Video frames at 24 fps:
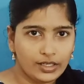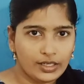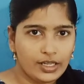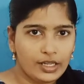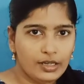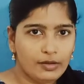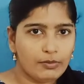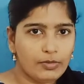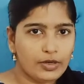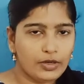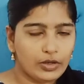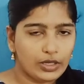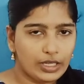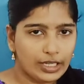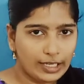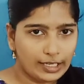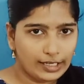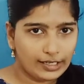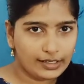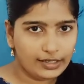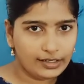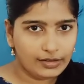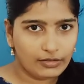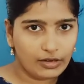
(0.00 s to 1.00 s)
But
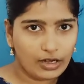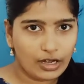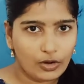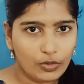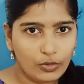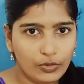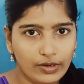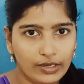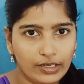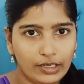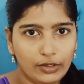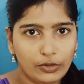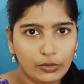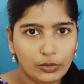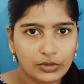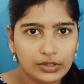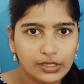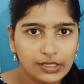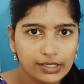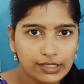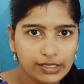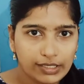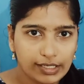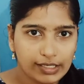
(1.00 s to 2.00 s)
here, how we do this
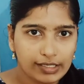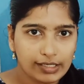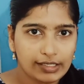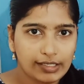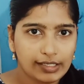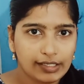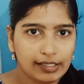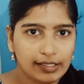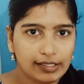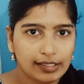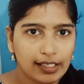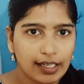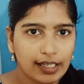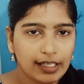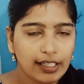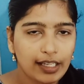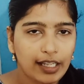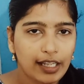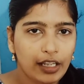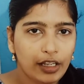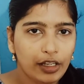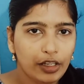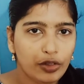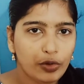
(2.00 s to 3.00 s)
test is that
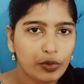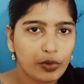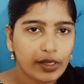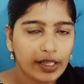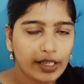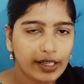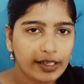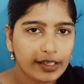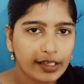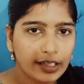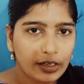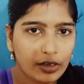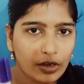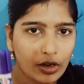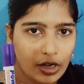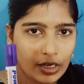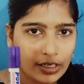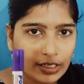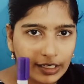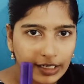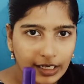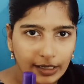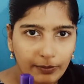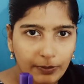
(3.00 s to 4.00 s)
you take a cotton
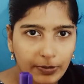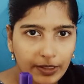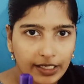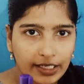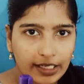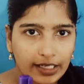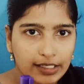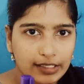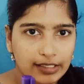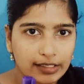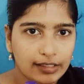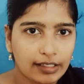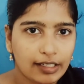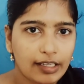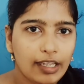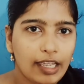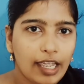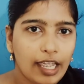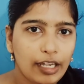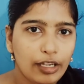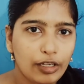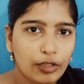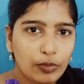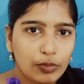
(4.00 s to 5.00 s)
applicator and
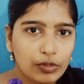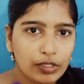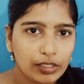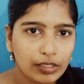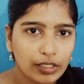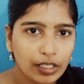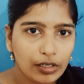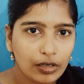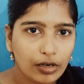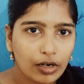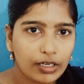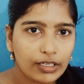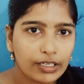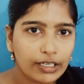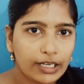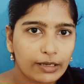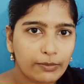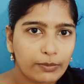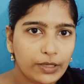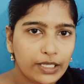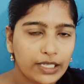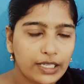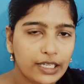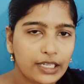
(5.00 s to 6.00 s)
using the cotton
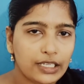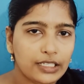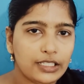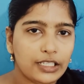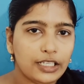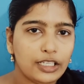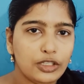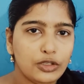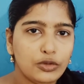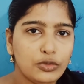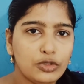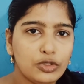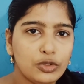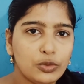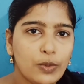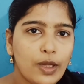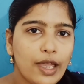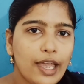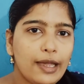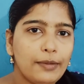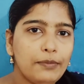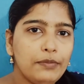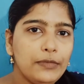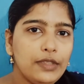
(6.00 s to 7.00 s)
applicator, you
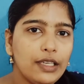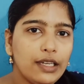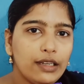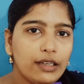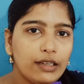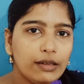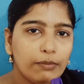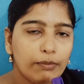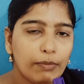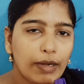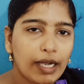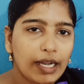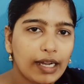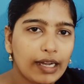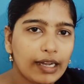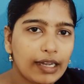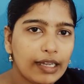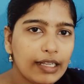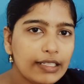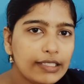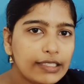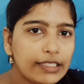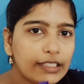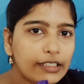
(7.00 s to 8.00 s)
swab the buccal
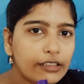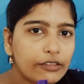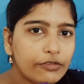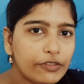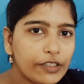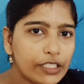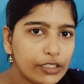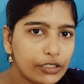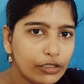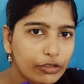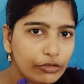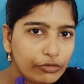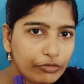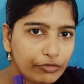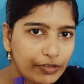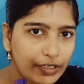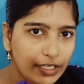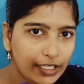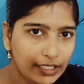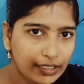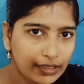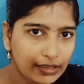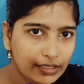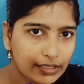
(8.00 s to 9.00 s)
surface of
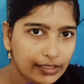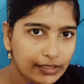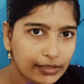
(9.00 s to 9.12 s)
teeth.